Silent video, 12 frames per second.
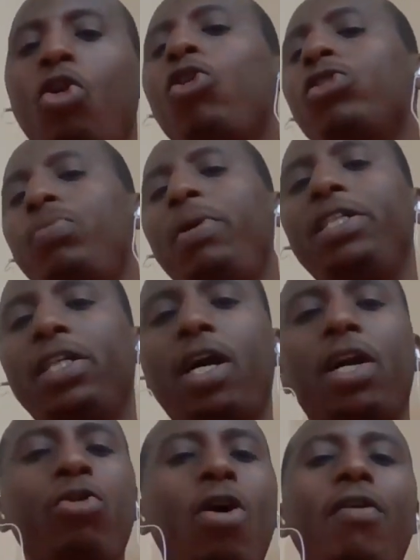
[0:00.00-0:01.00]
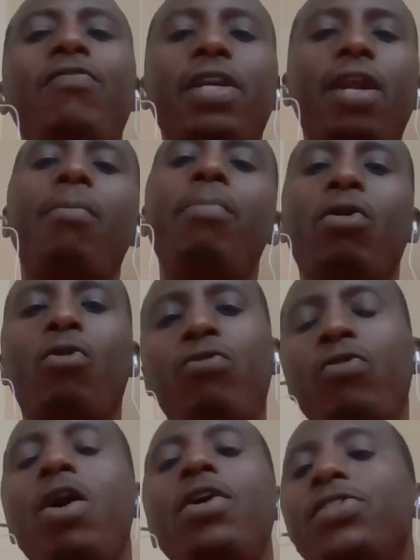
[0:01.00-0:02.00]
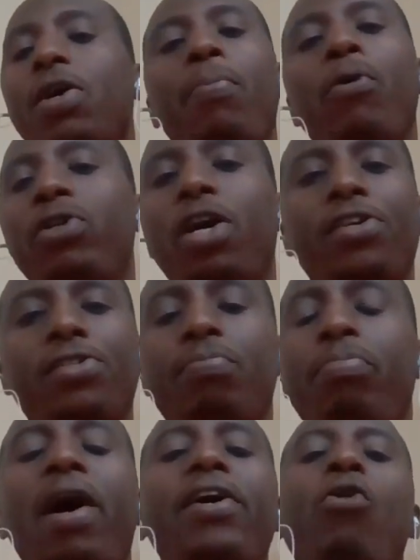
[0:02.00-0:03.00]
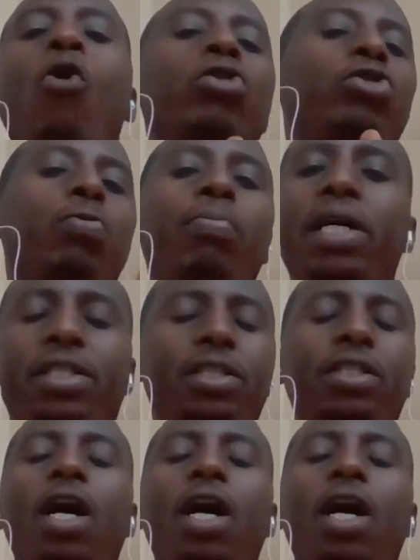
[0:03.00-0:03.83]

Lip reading: automatically you have a number of supporters by automatic.